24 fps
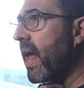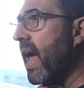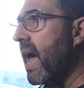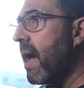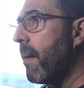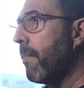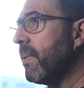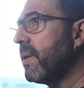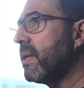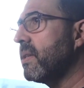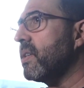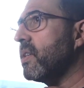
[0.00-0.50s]

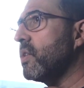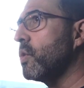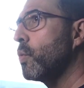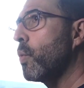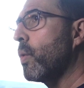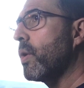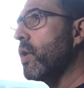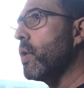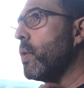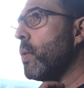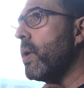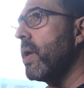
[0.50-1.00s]
happens is
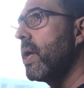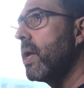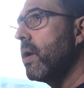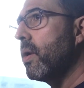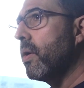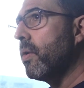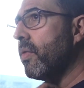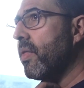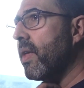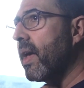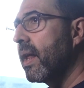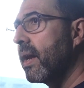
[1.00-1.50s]
when you
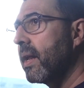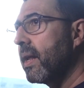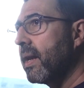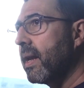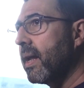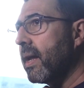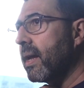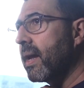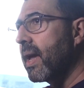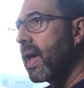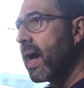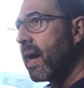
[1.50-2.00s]
hear that,
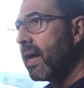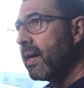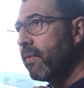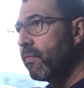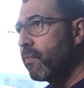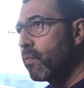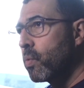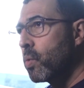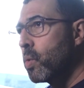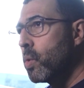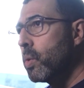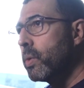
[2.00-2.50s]
it kind
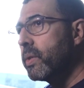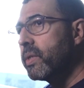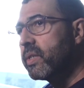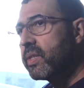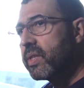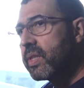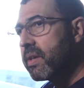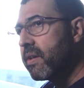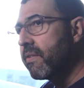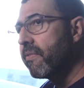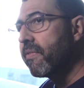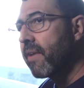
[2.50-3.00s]
of
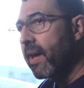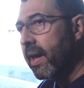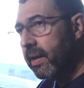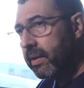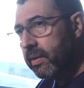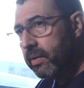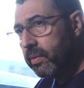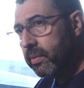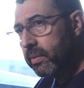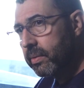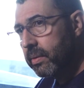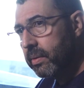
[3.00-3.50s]
ruins the
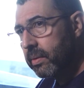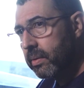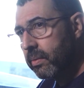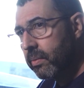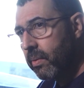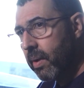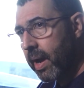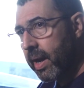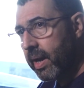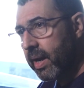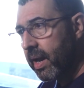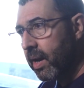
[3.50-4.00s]
effect,
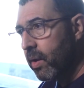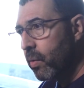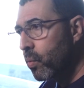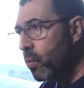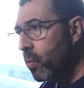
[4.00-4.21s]
right? It